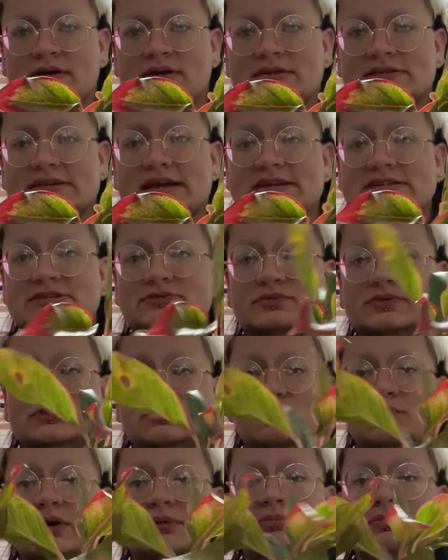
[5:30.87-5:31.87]
It actually was
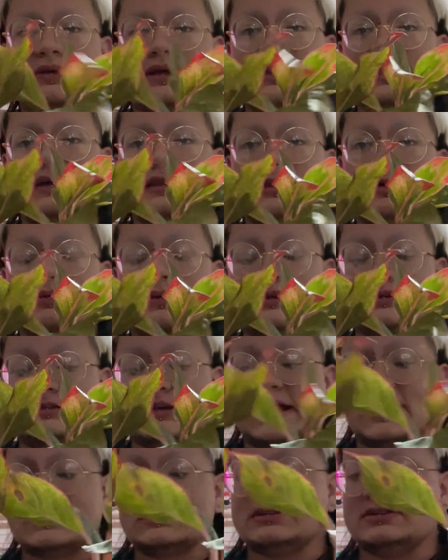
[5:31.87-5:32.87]
one plant, and there was
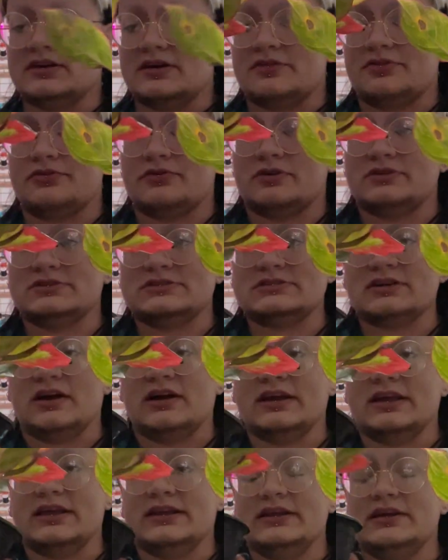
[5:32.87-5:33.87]
actually a third
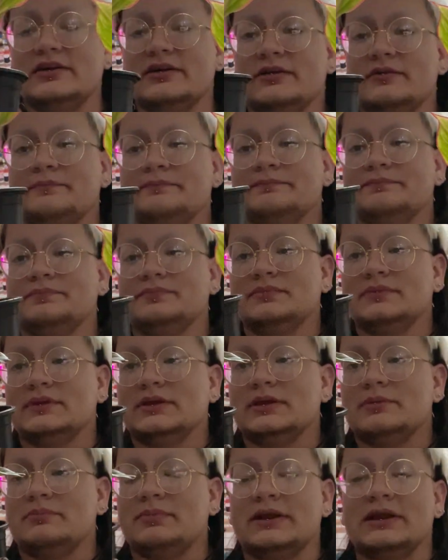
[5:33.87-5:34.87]
stalk in here,
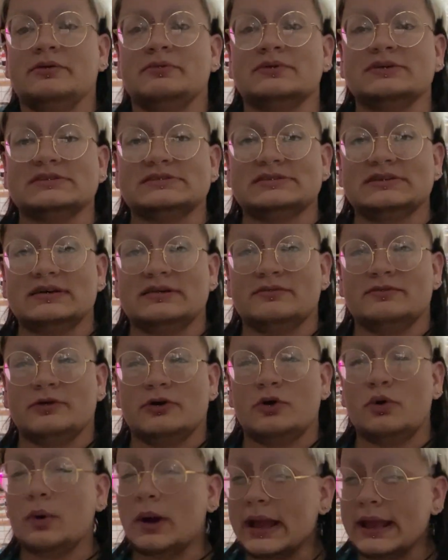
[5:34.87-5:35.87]
but it was
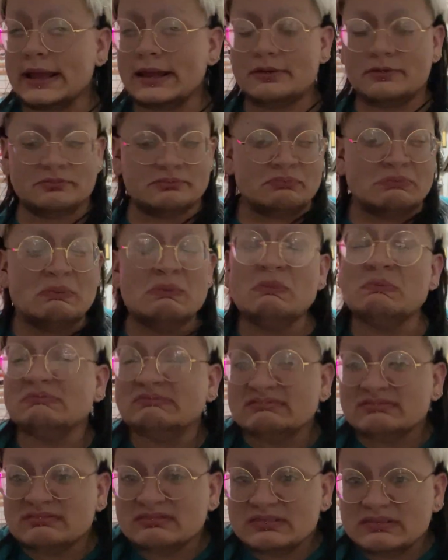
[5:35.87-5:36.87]
quite
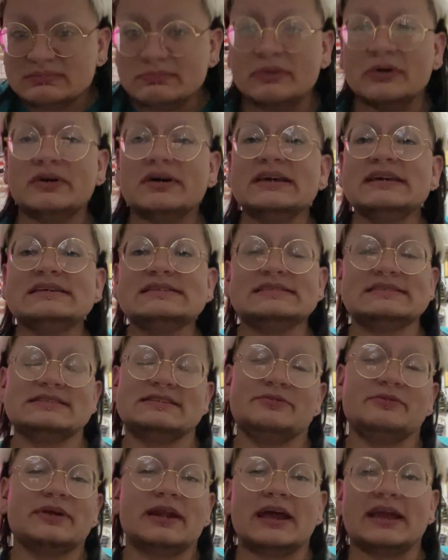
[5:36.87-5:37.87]

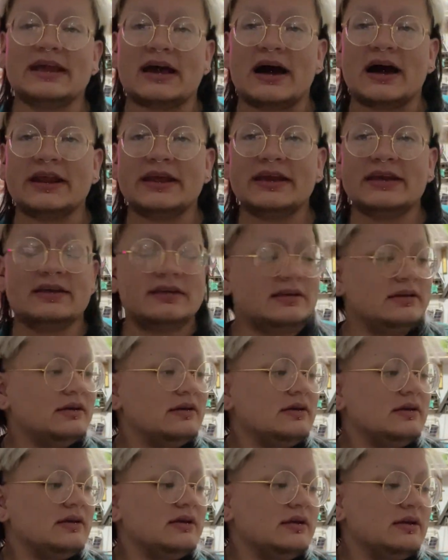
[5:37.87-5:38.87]
moist when I got it,
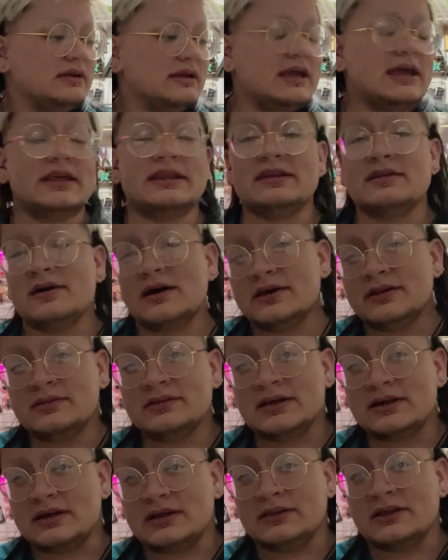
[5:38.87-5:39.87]
and not a
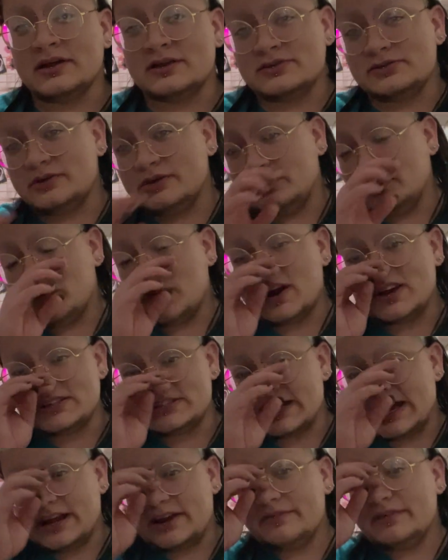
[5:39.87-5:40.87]
lot of soil had
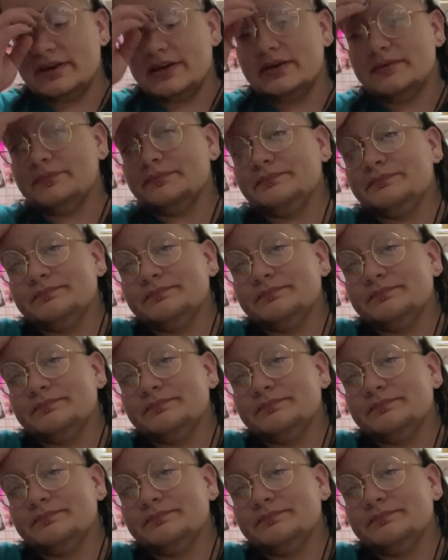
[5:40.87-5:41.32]
washed out of it.